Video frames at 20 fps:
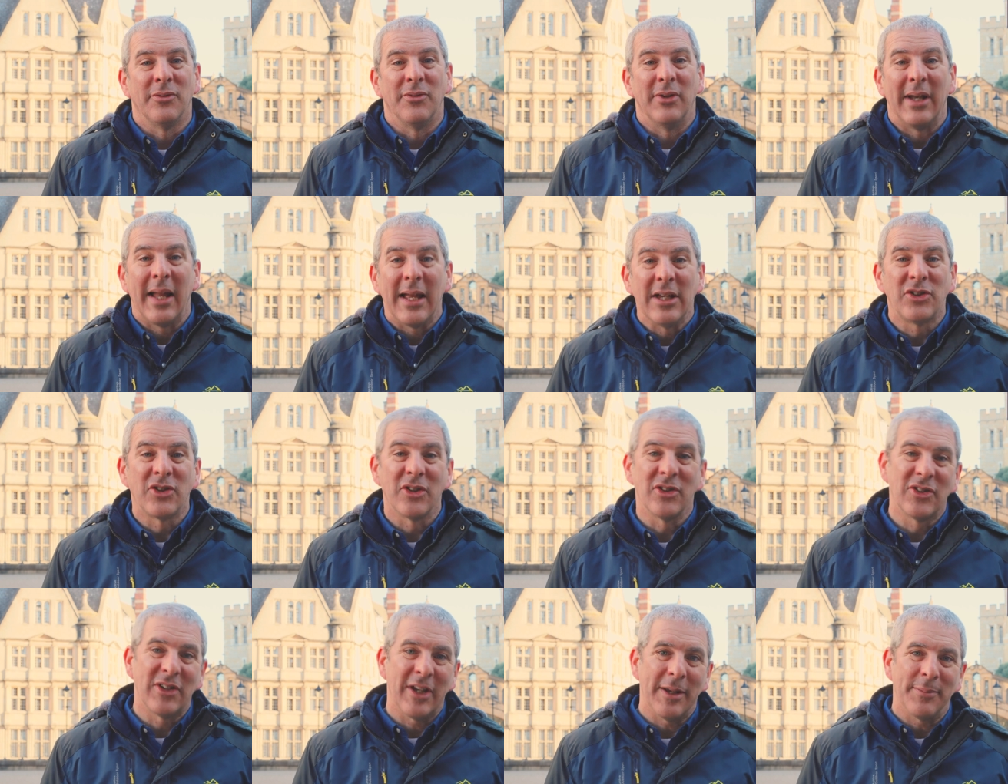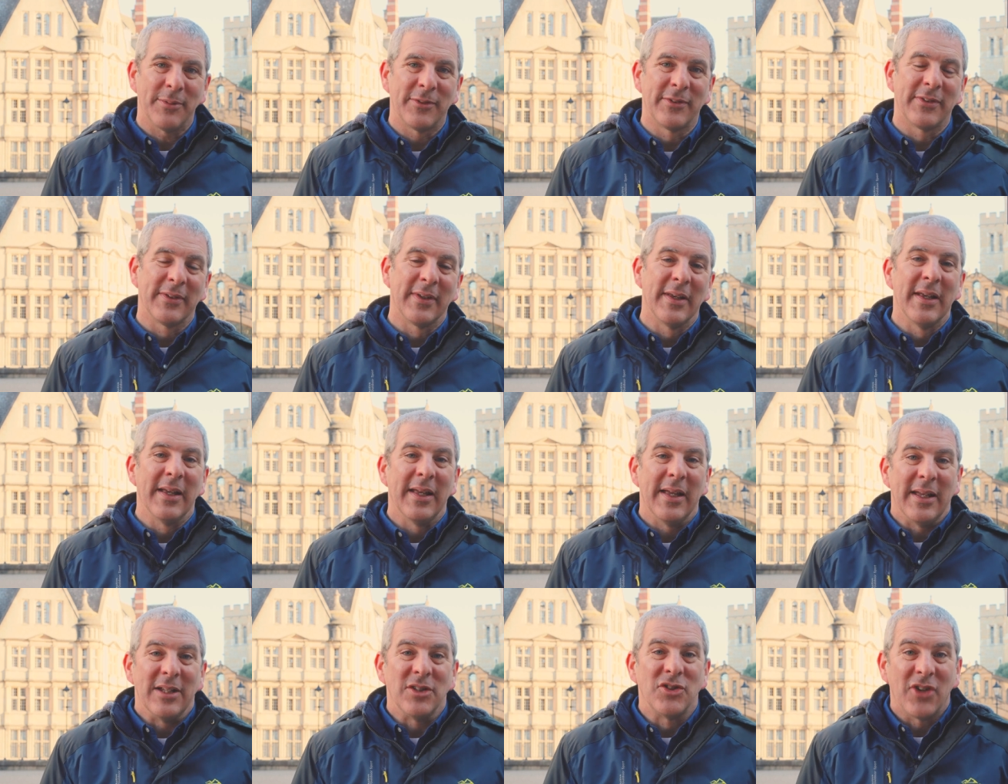relationships,
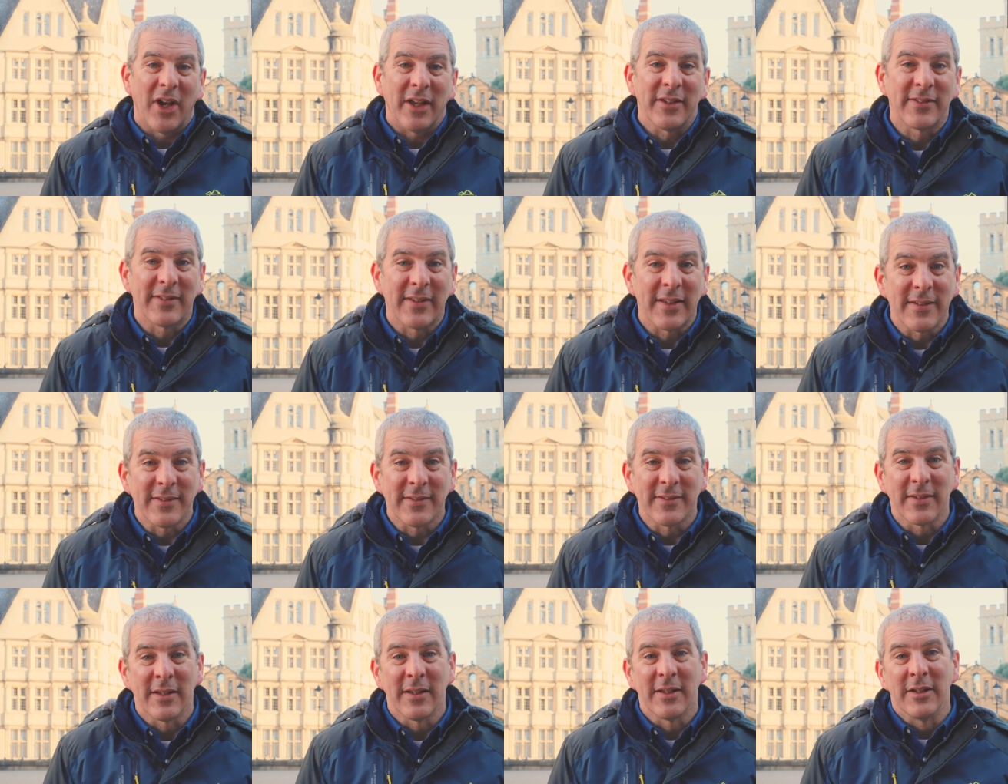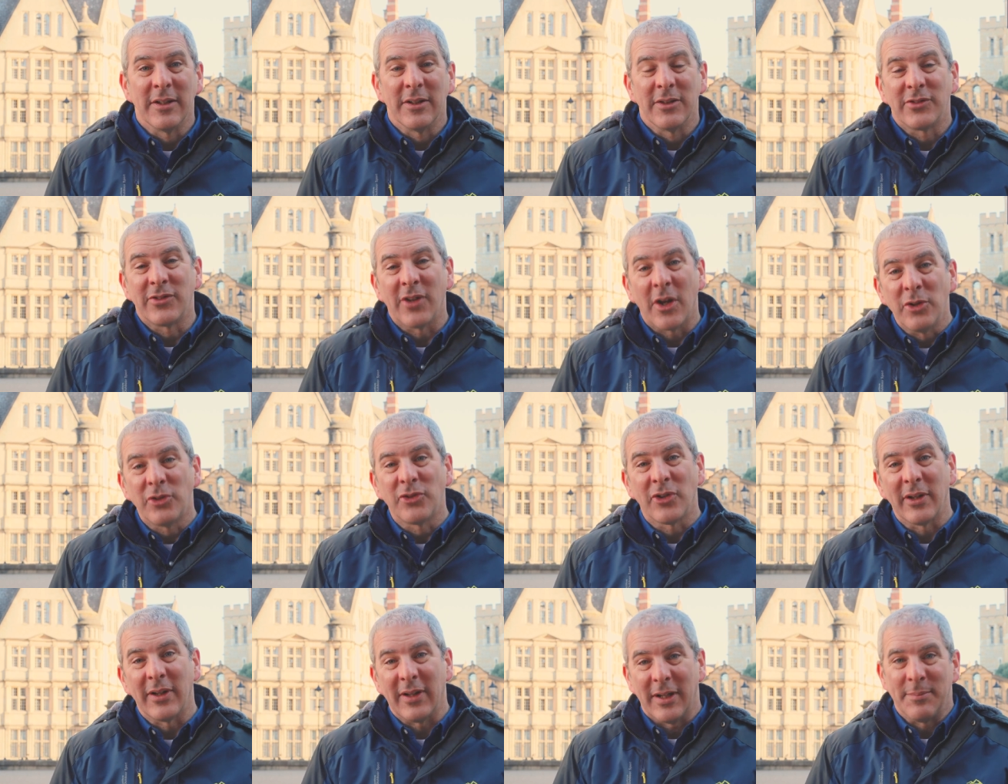injustice,
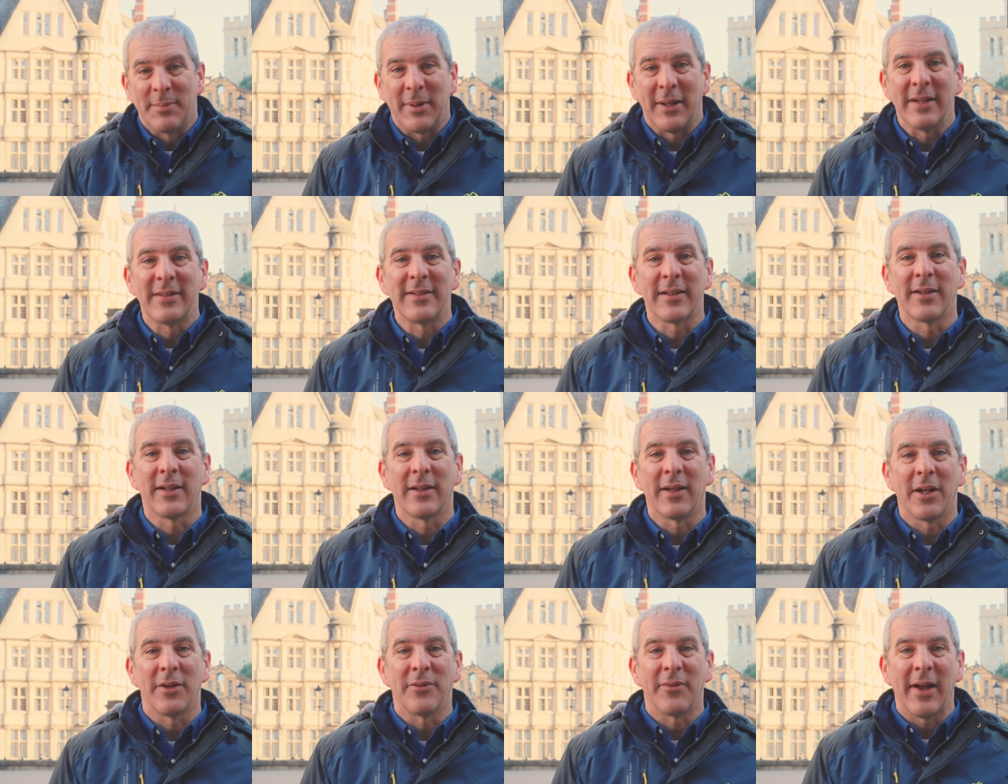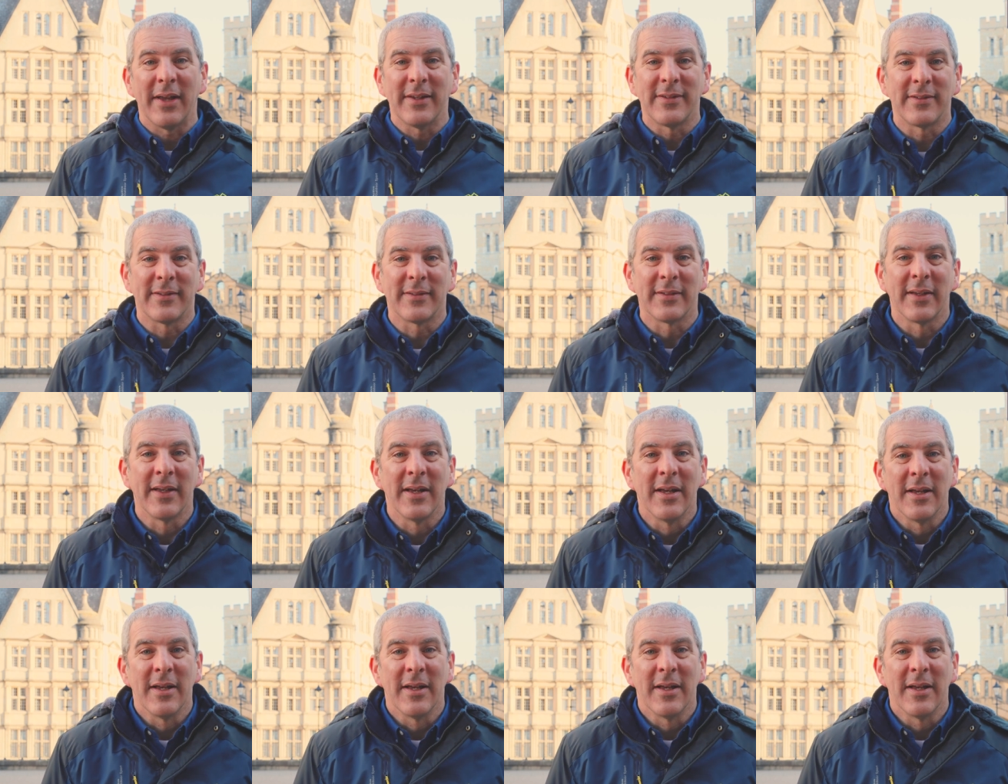social and political unrest,